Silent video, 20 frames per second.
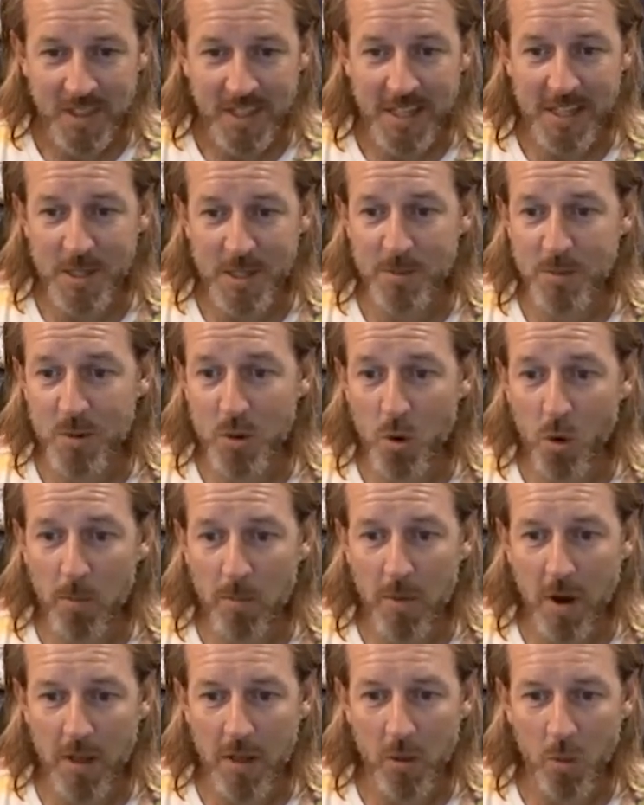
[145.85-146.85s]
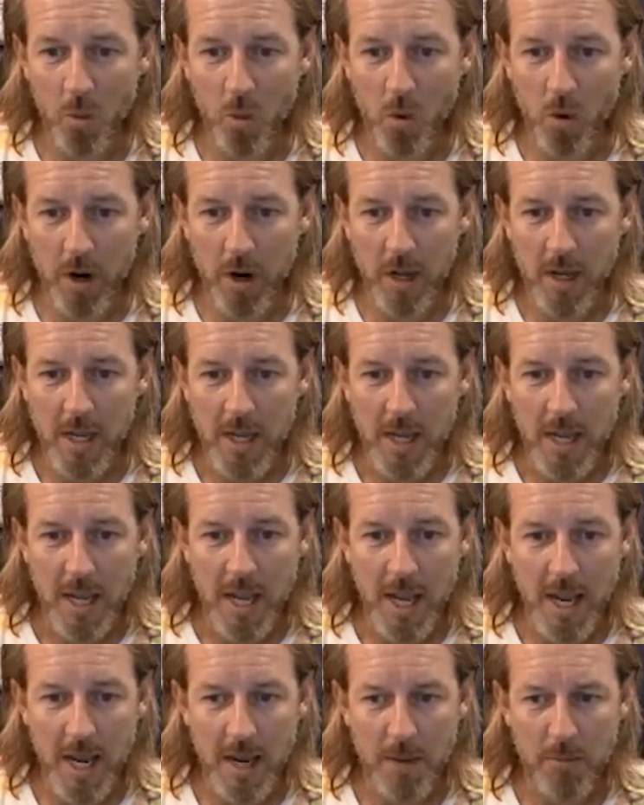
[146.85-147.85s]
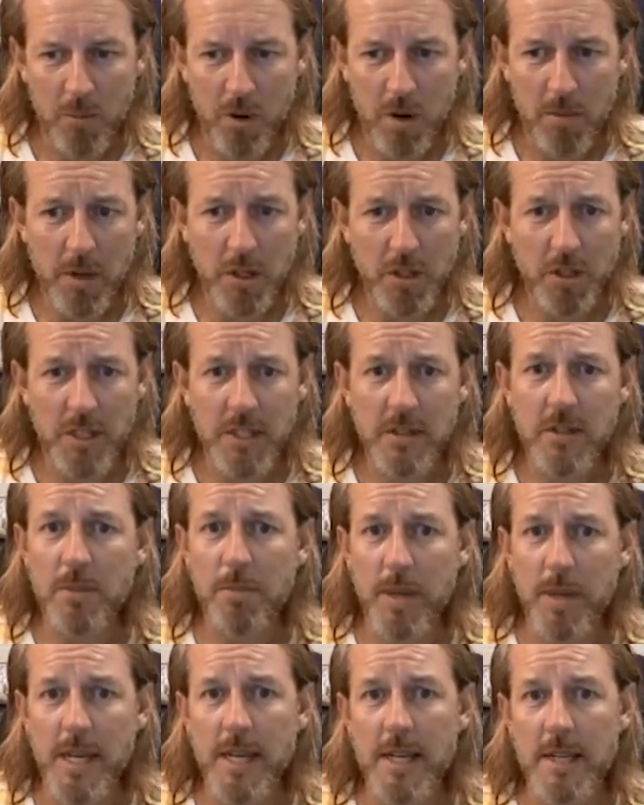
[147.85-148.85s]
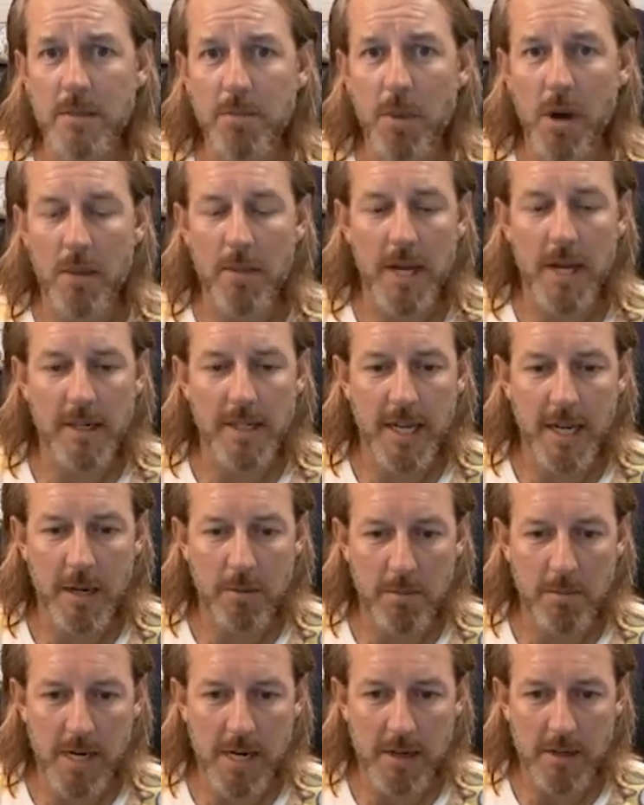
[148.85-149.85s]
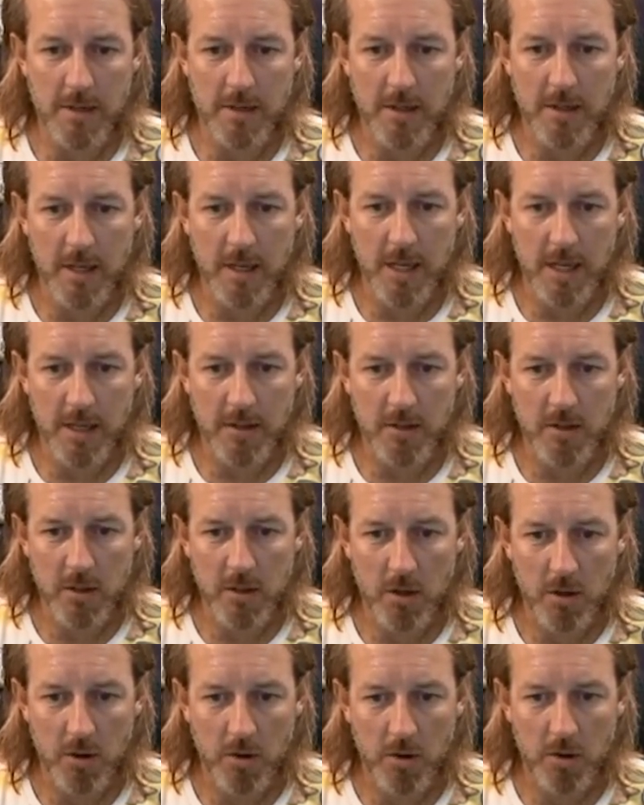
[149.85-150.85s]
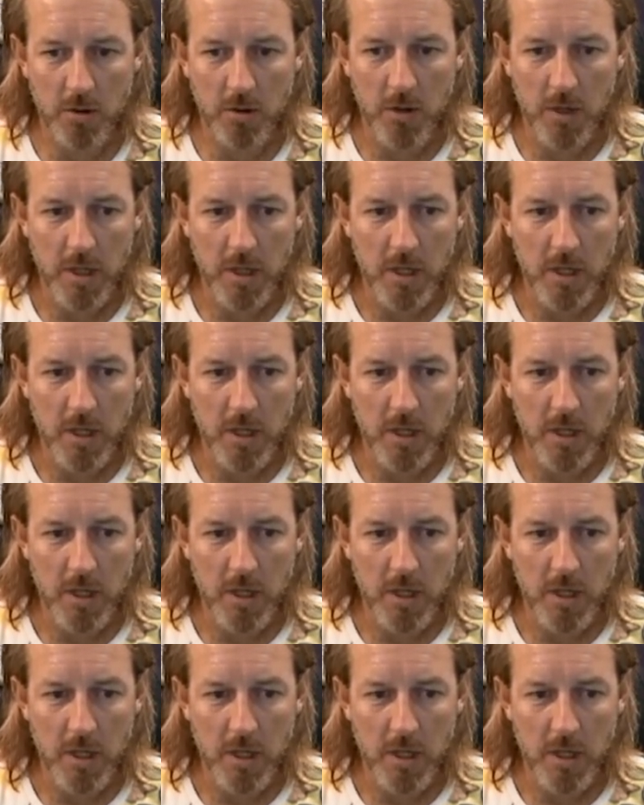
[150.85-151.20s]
gets absorbed by the water and pretty much disappears by about 10 meters. And so